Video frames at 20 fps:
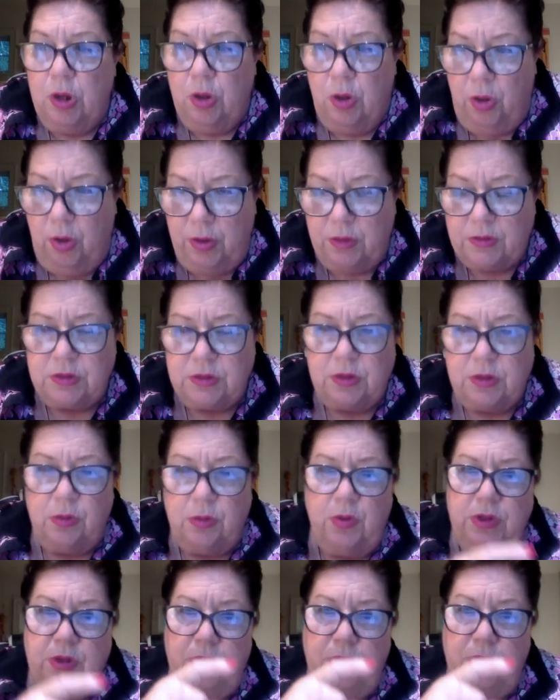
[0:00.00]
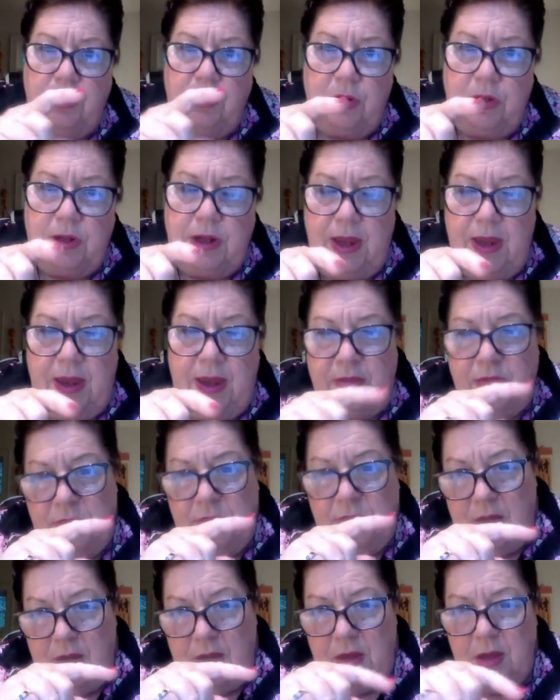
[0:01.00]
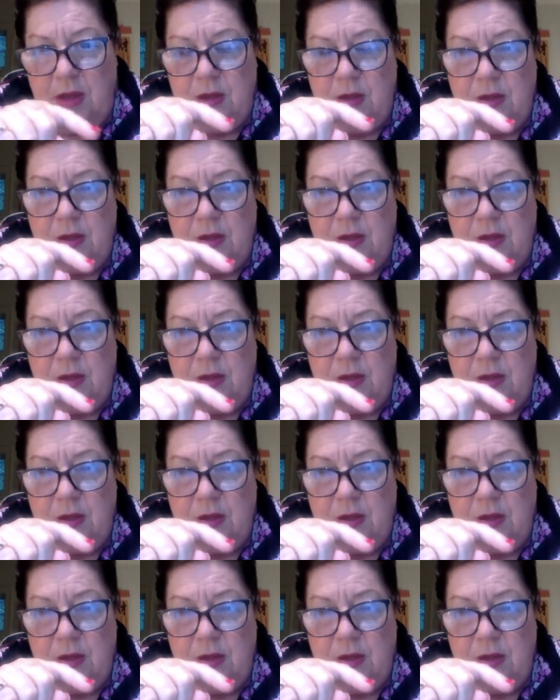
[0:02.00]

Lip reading: Also, when you look at the